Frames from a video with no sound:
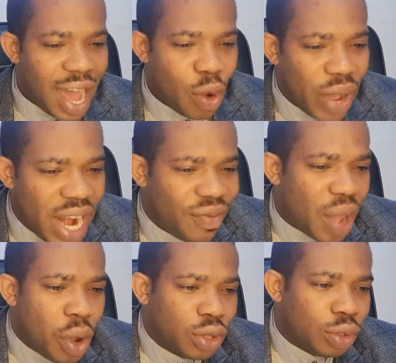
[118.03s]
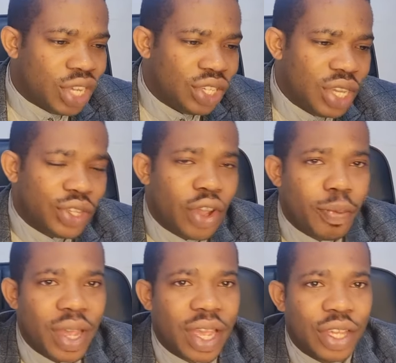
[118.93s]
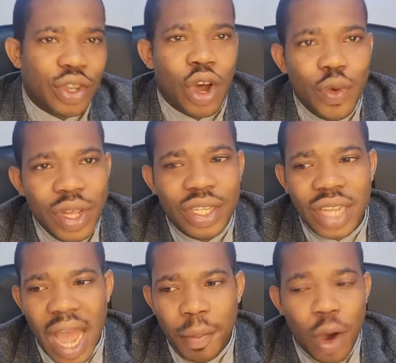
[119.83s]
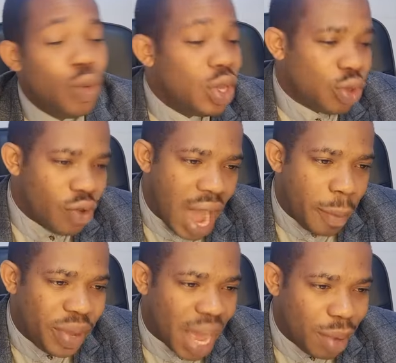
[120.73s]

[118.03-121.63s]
whenever I want to teach this topic, I'm always so happy